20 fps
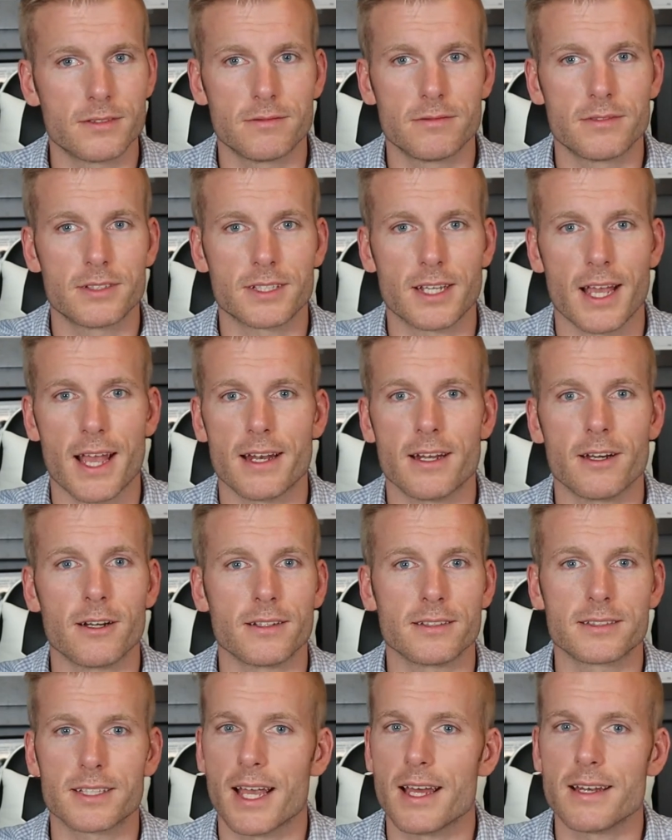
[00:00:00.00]
scan
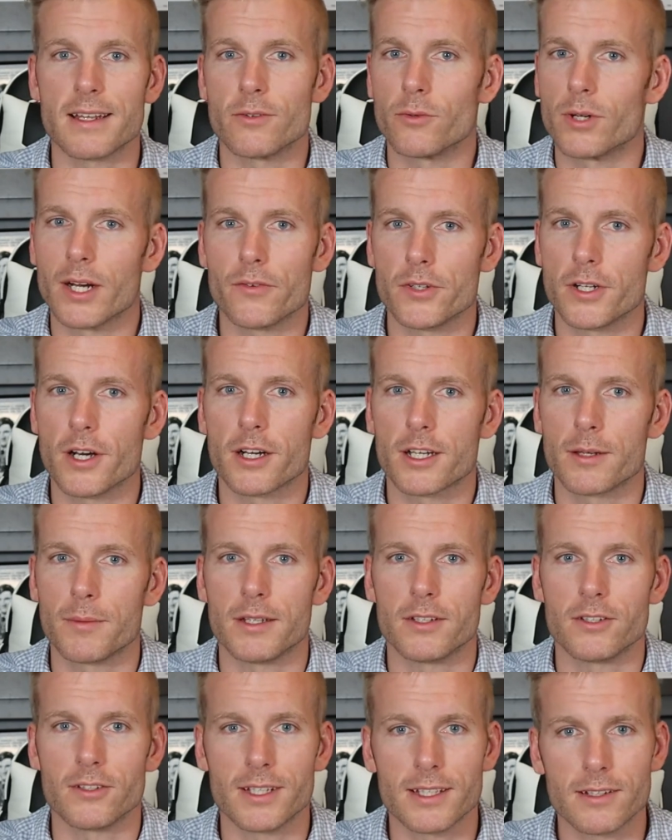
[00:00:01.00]
in whatever
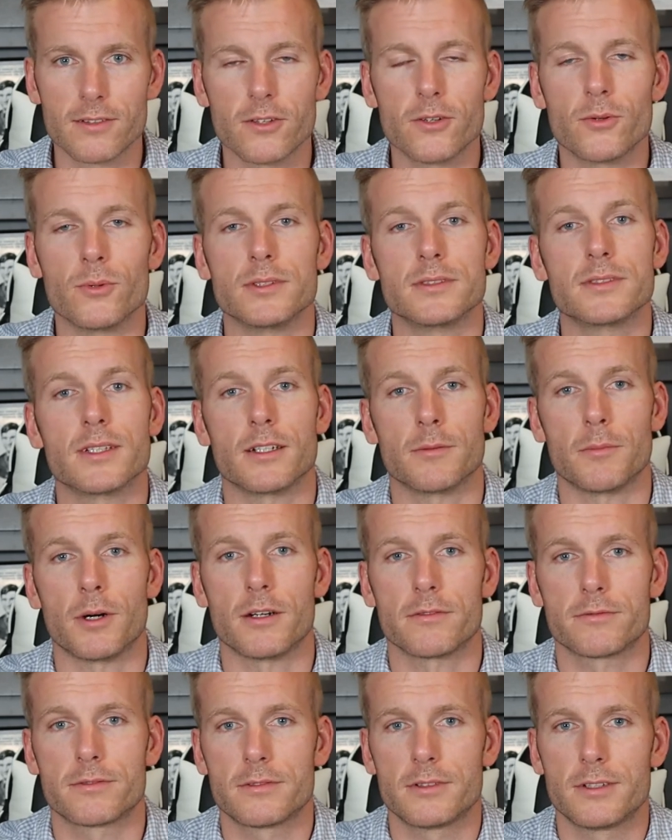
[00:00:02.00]
document you need to and send them
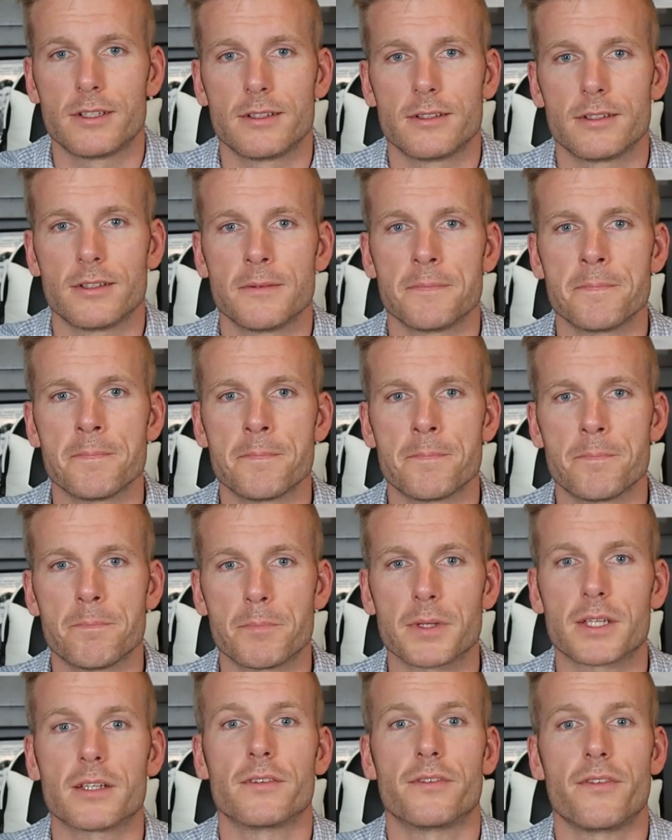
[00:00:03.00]
off.
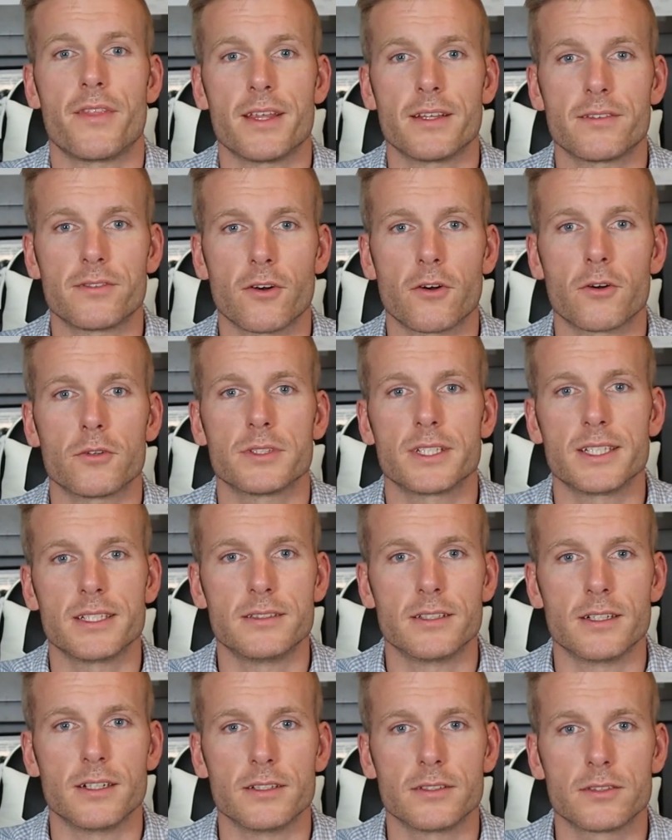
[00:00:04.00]
Because this all
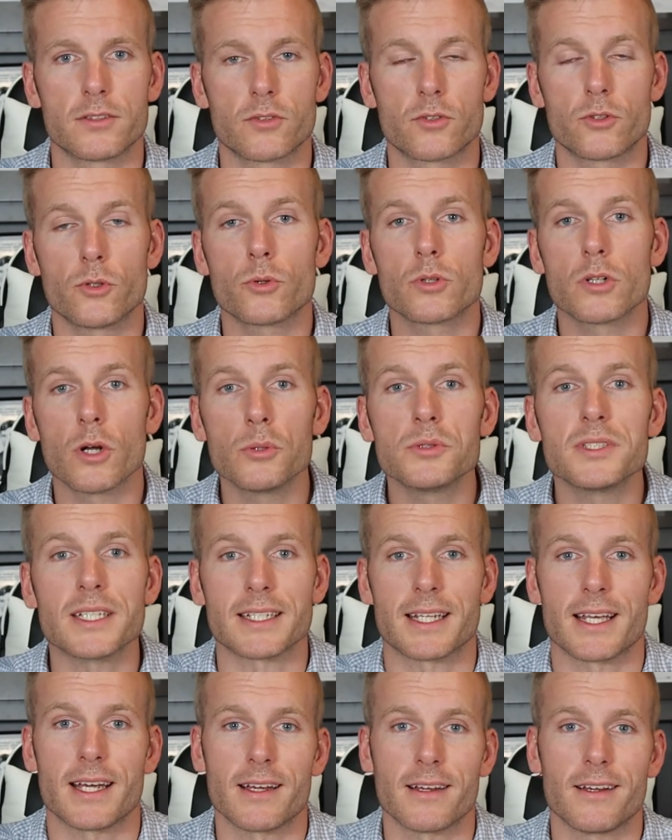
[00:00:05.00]
leads us to closing
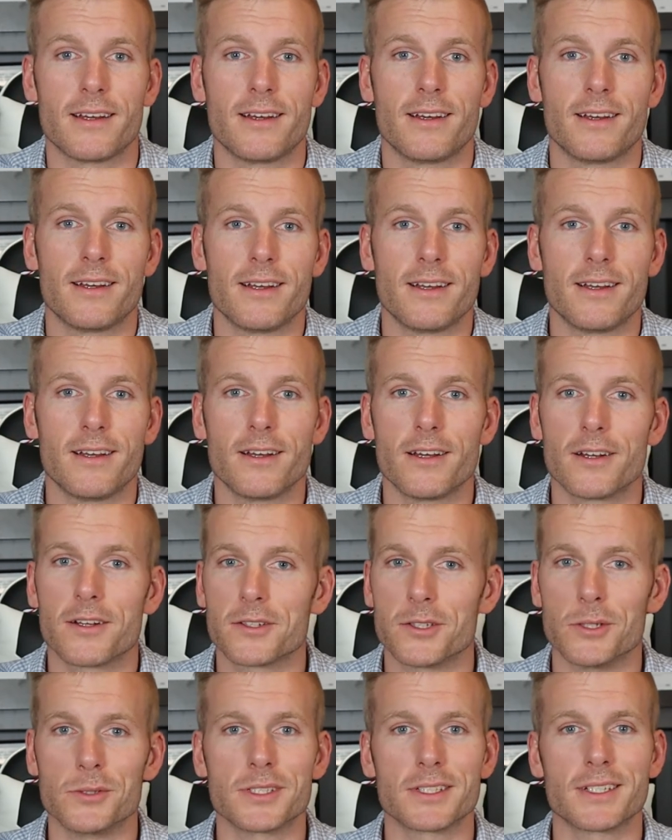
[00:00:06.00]
day.
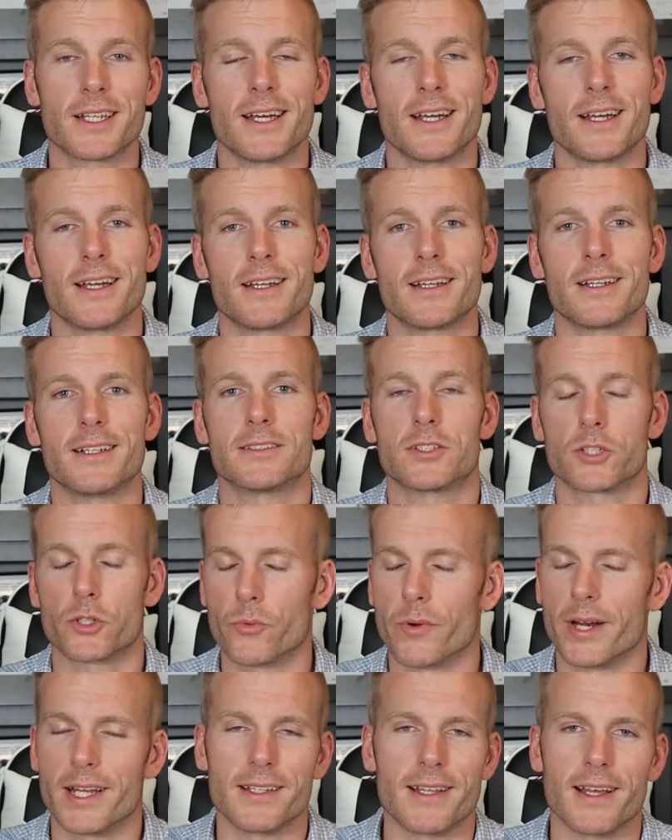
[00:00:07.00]
Closing day is a
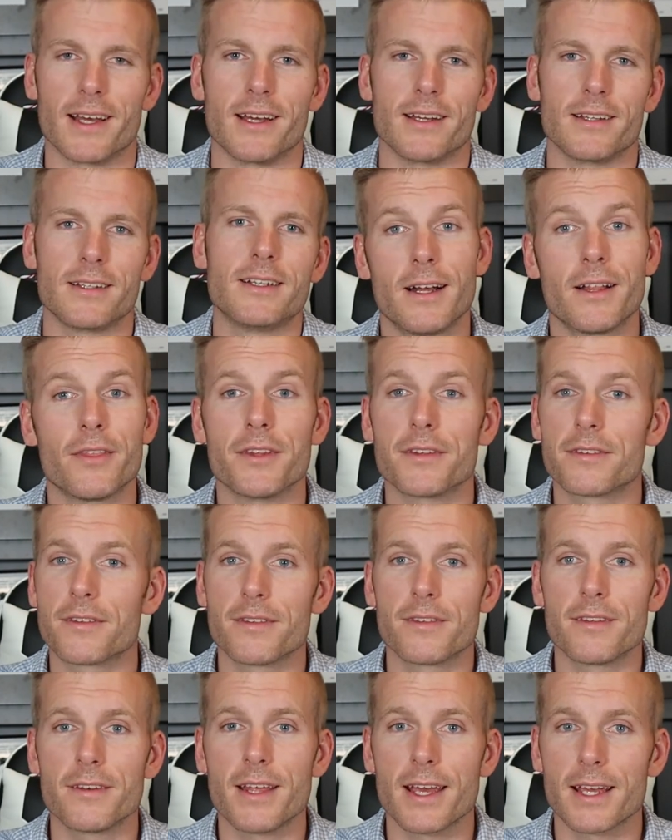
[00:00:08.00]
great day. This
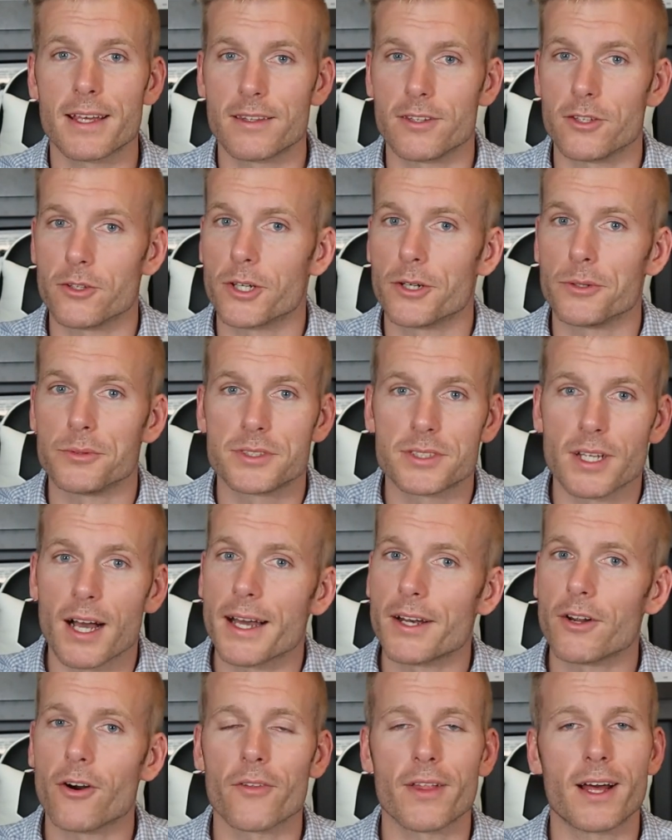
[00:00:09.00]
is the day that you go
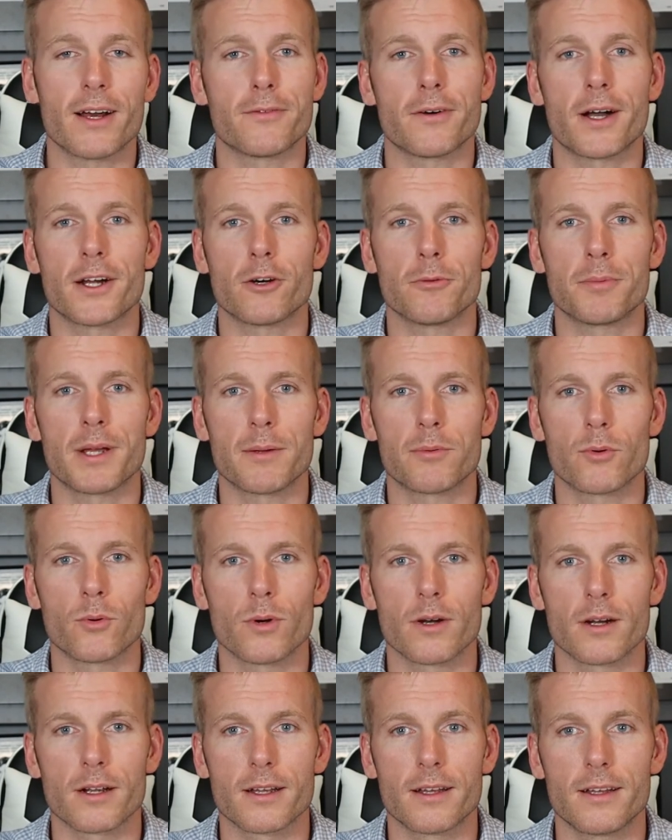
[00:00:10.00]
sign all that final
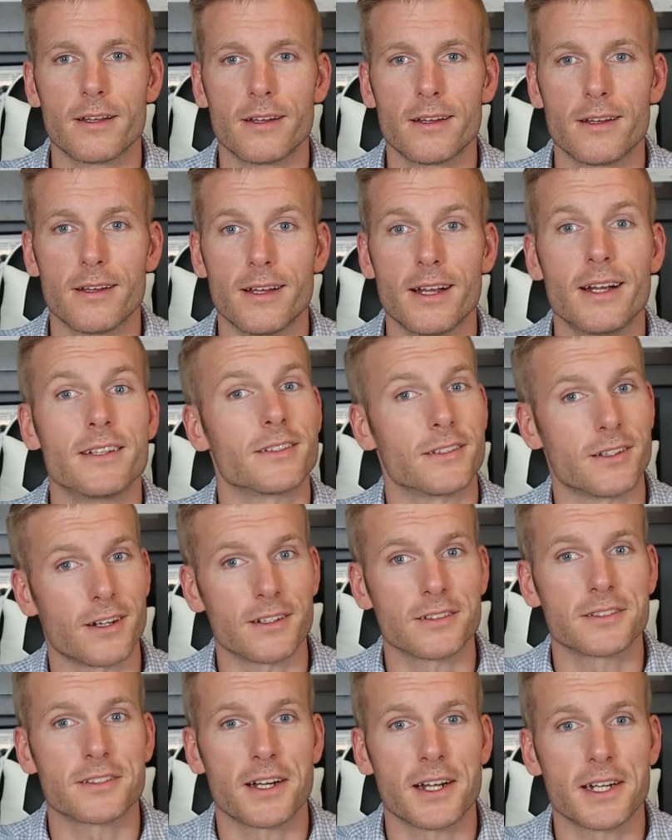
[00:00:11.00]
paperwork. It's a lot
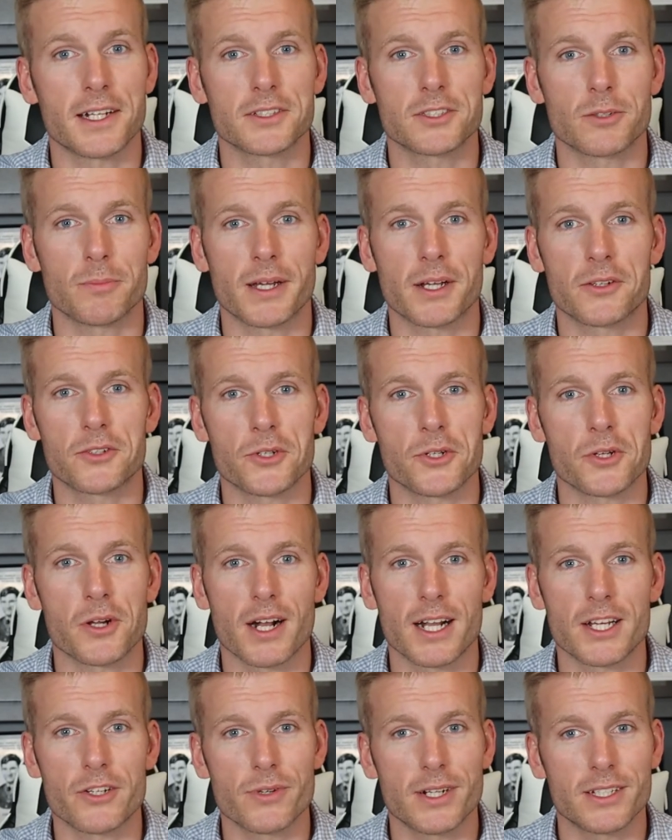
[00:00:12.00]
of signing, so make sure you
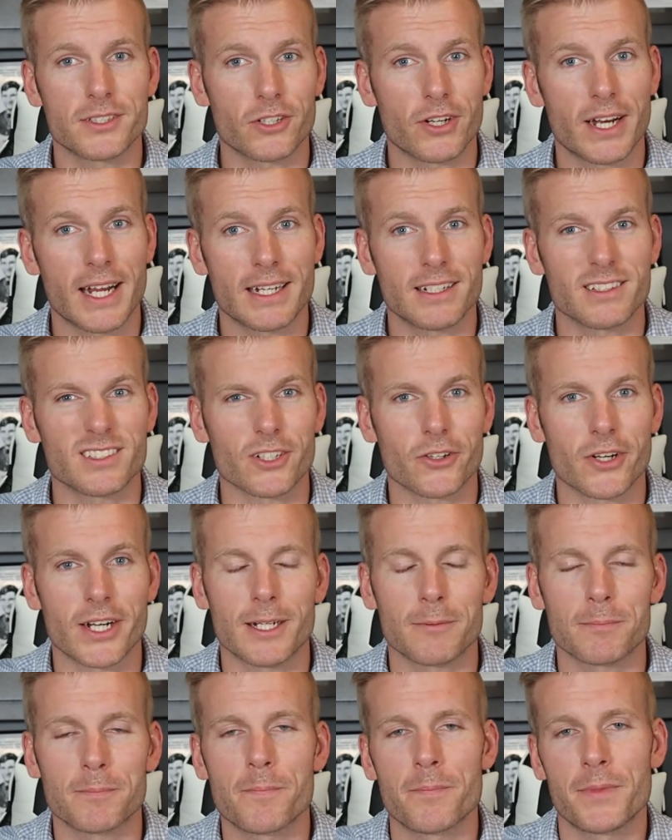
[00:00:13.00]
hydrate so your hand doesn't
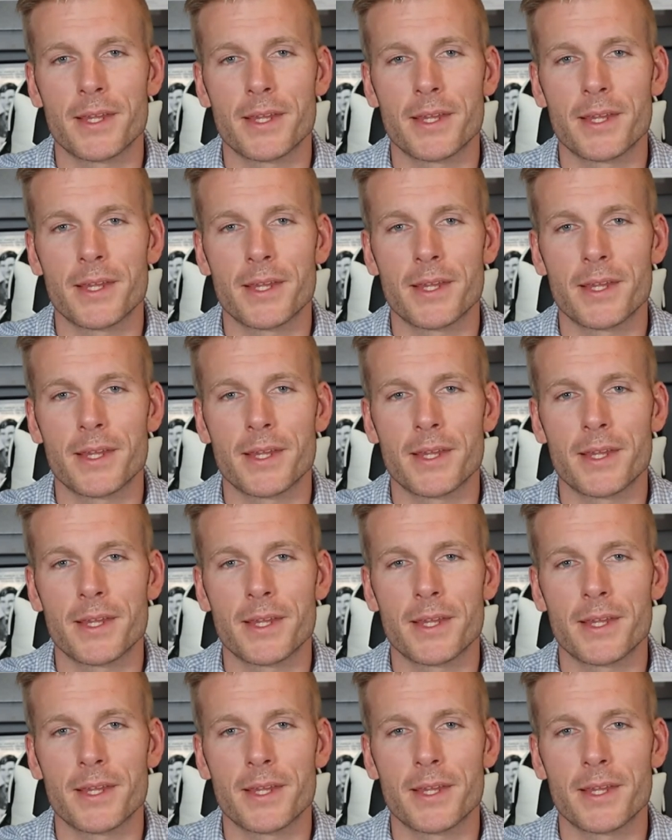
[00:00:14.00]
cramp.